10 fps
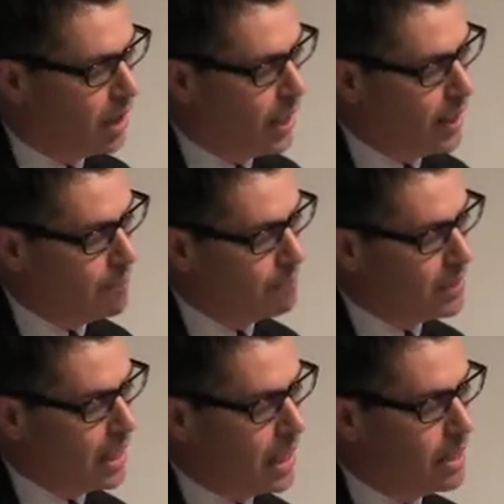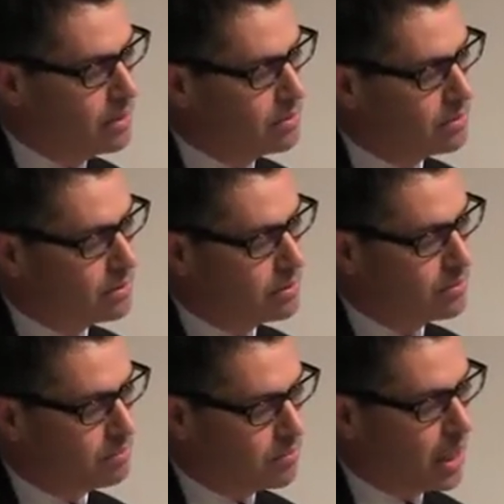Um, and,
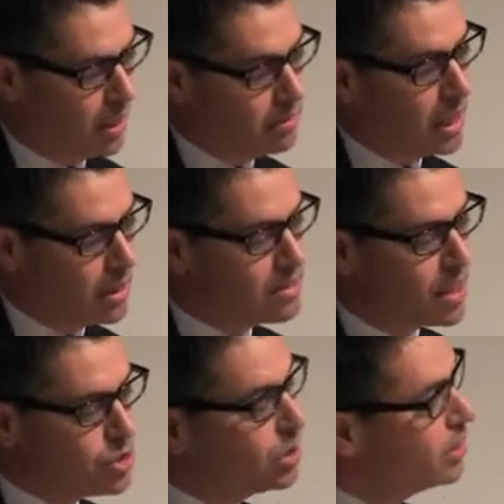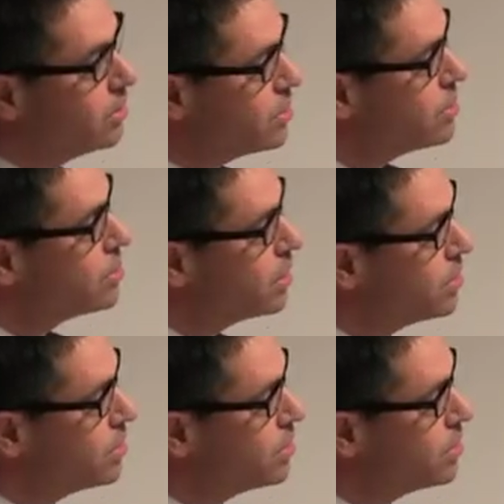and, and essentially, this is,